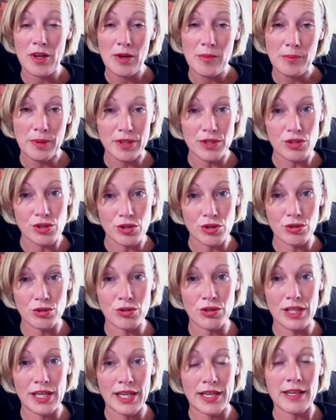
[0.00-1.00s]
But
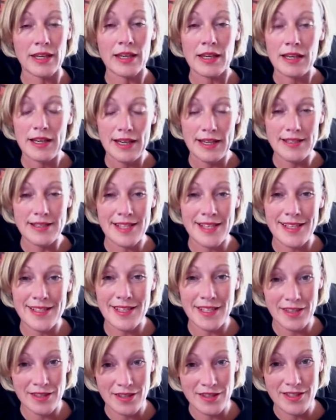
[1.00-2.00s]
surely it's
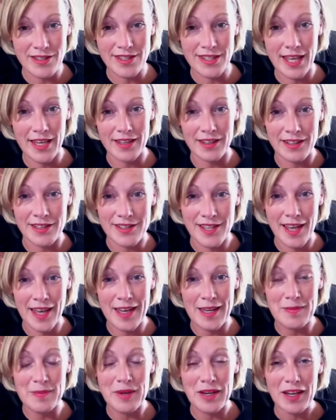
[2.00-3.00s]
easier than staying the
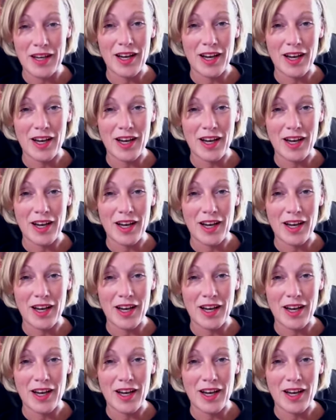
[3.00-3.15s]
same.